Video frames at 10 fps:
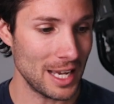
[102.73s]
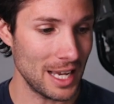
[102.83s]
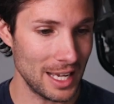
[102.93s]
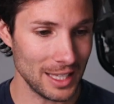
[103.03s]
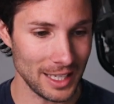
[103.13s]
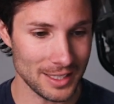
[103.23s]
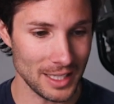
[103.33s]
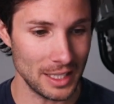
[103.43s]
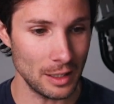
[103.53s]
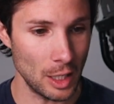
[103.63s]
uh, uh, like I
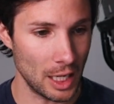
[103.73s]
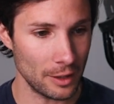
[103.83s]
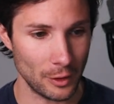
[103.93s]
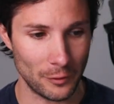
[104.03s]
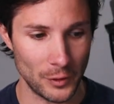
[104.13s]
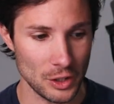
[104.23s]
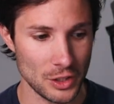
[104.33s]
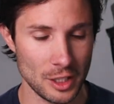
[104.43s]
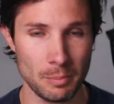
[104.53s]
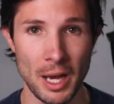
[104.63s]
said, uh, the first
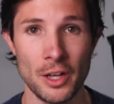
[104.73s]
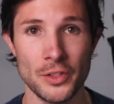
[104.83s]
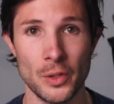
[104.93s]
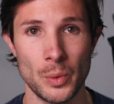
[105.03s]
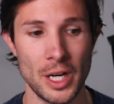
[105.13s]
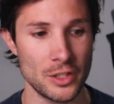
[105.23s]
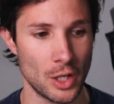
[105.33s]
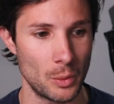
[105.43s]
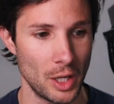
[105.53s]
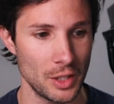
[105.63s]
six miles of the race
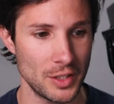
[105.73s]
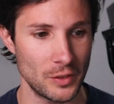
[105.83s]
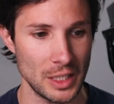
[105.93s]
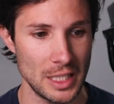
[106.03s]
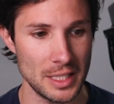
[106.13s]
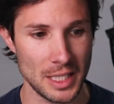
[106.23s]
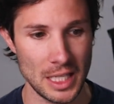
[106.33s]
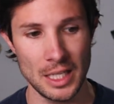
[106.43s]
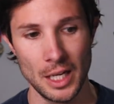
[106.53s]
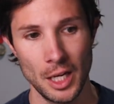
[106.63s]
are relatively
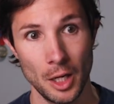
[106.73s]
easy